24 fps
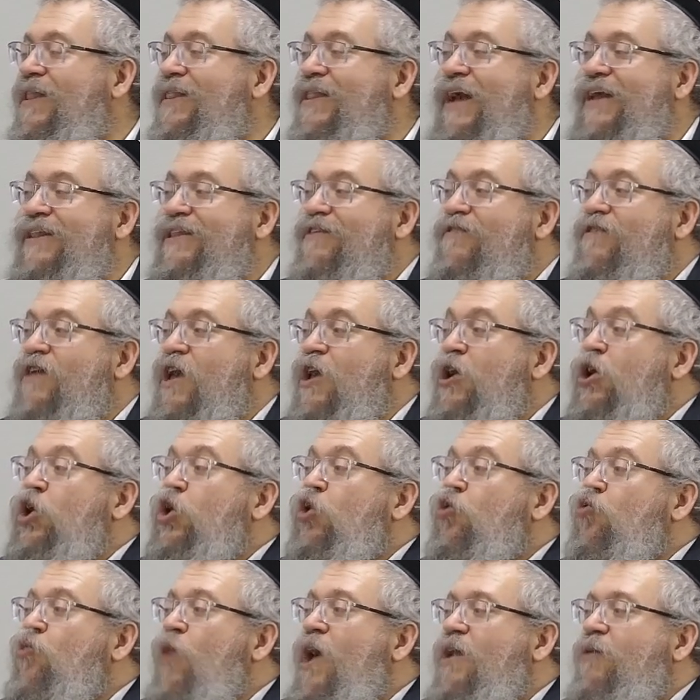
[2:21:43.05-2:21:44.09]
And therefore,
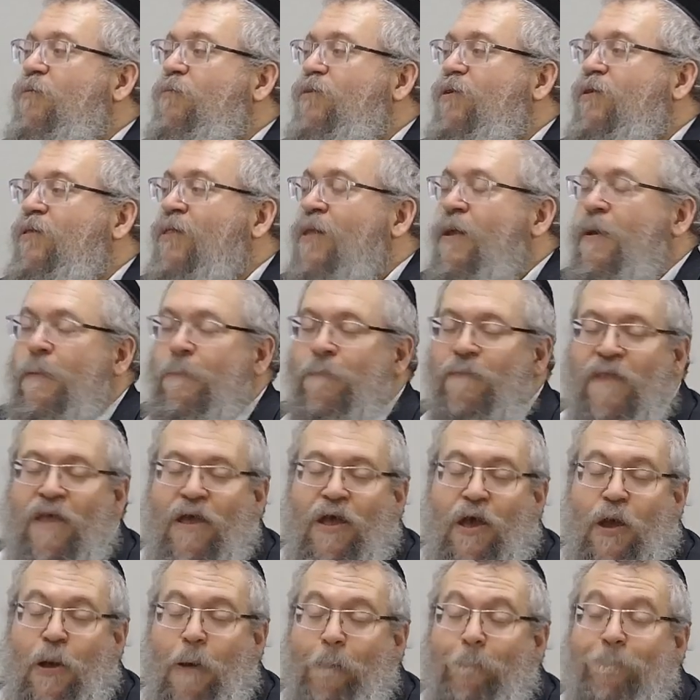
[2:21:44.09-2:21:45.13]
by the time it gets
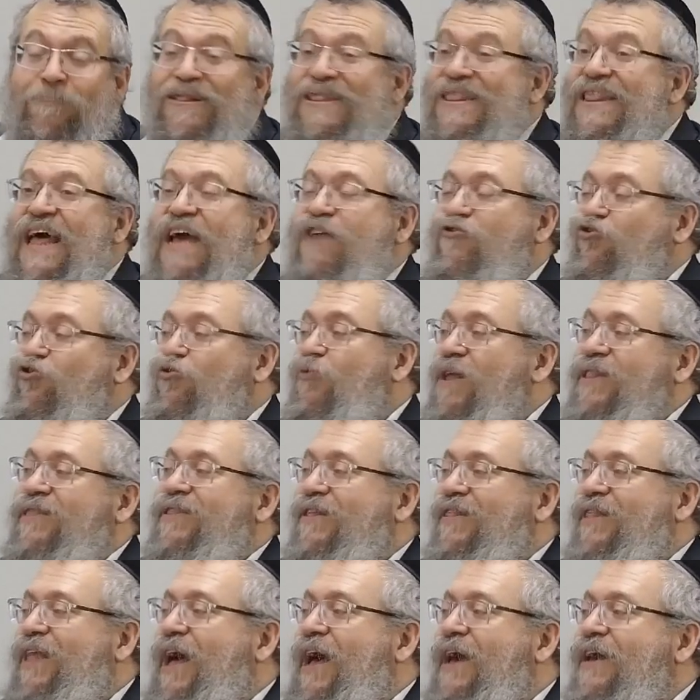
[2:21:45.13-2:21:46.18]
down past the Gan,
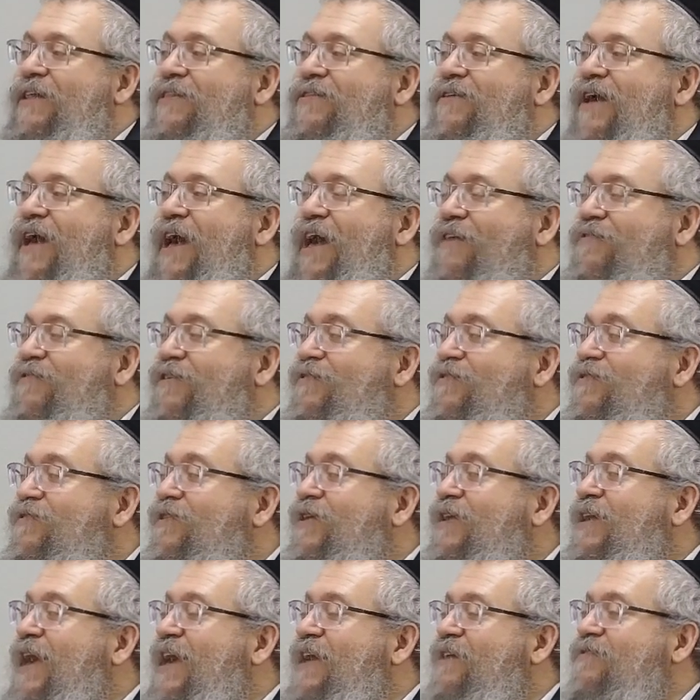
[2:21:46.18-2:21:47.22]
Misham Yipared,
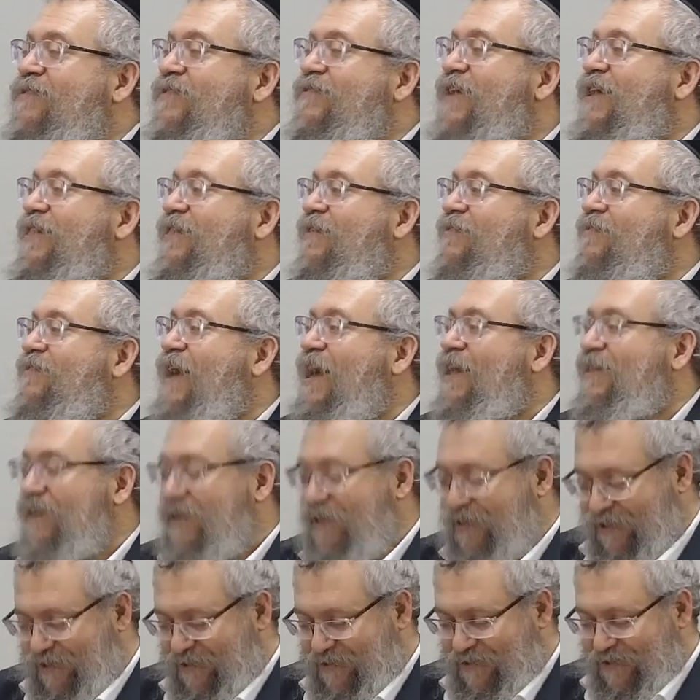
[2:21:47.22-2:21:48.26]
it gets
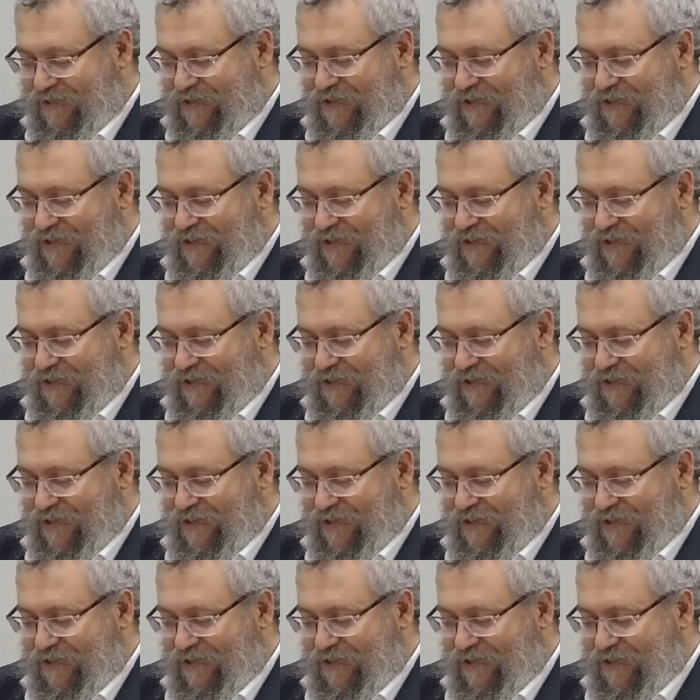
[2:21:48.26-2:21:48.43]
disconnected.